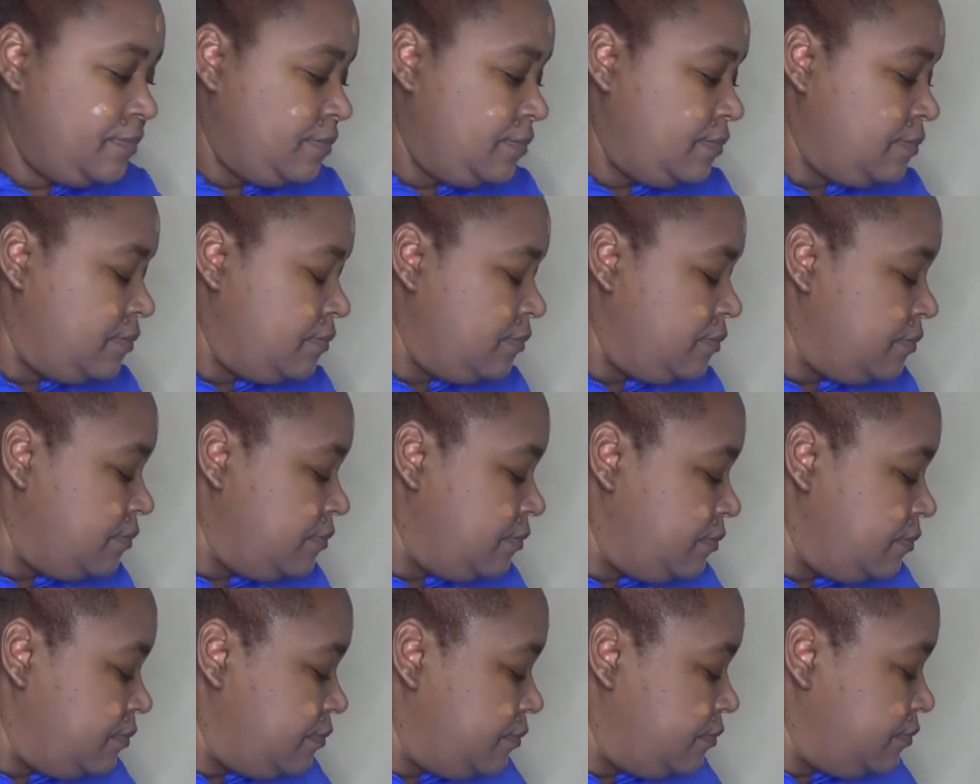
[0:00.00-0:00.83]

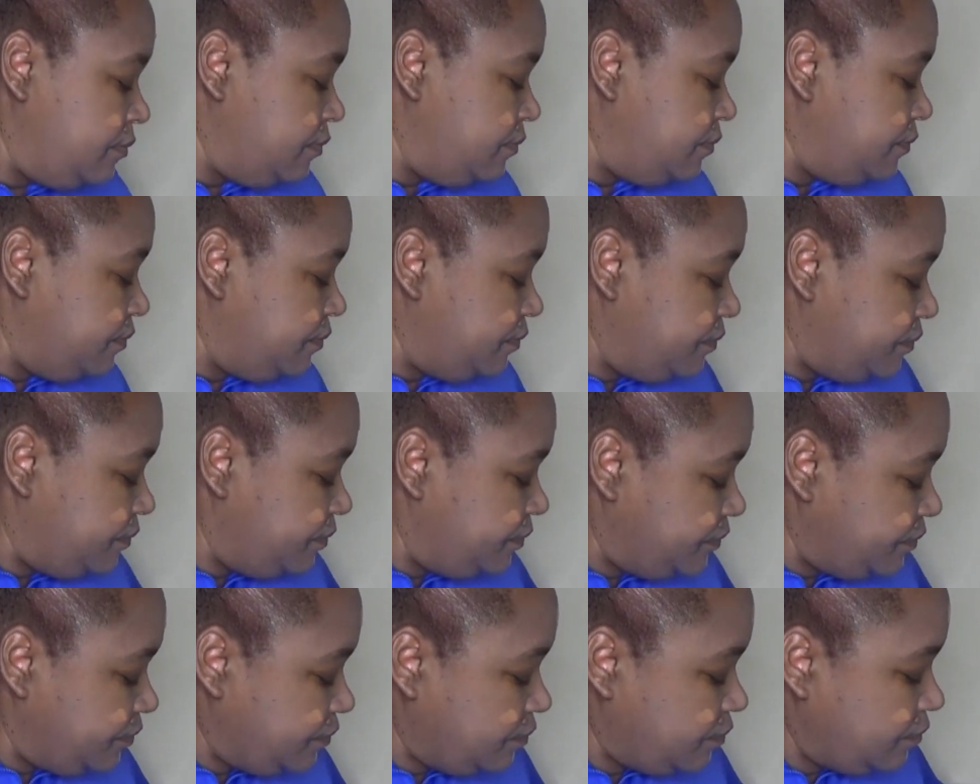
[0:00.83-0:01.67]

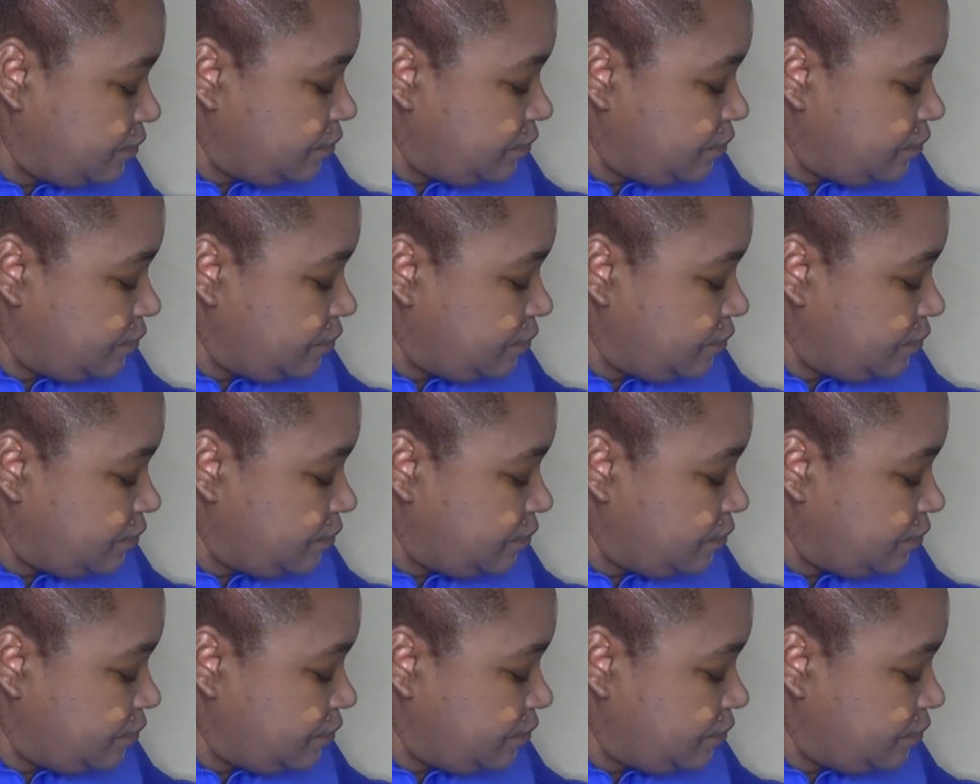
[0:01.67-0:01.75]
(silence)